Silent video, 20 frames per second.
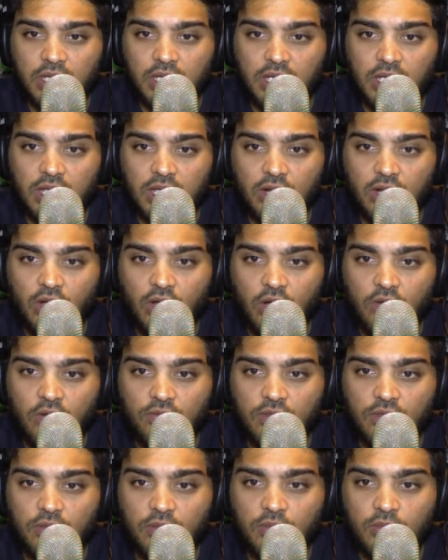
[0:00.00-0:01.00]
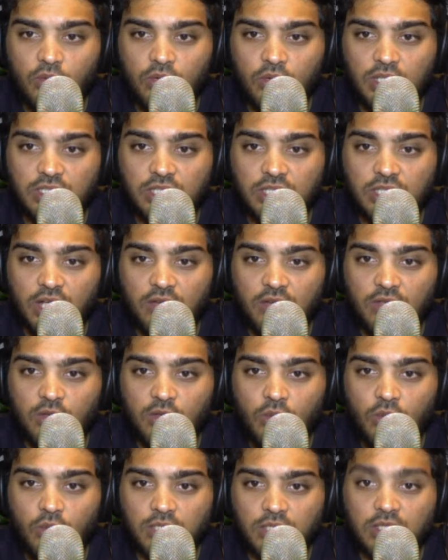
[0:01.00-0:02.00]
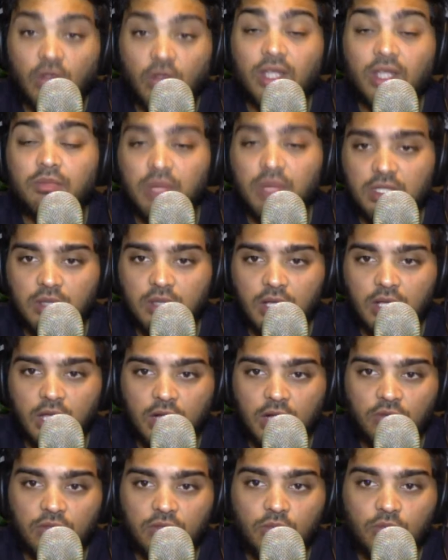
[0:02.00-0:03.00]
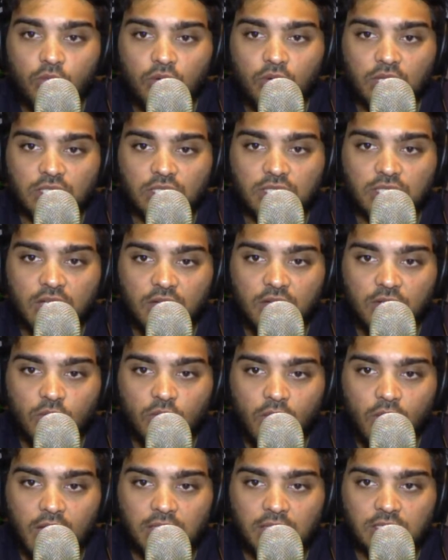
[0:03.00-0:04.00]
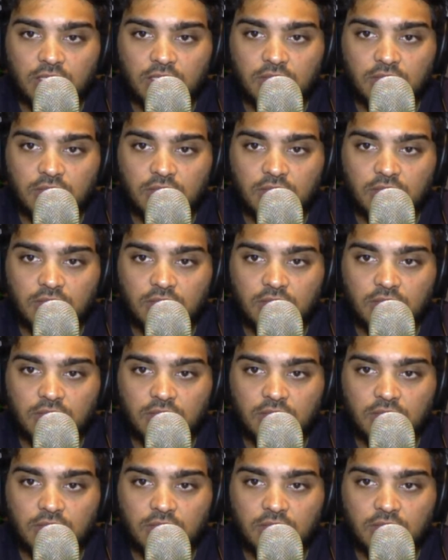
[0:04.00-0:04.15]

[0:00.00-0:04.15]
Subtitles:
of the more deserving ones. Don't get picked ahead of the more deserving ones.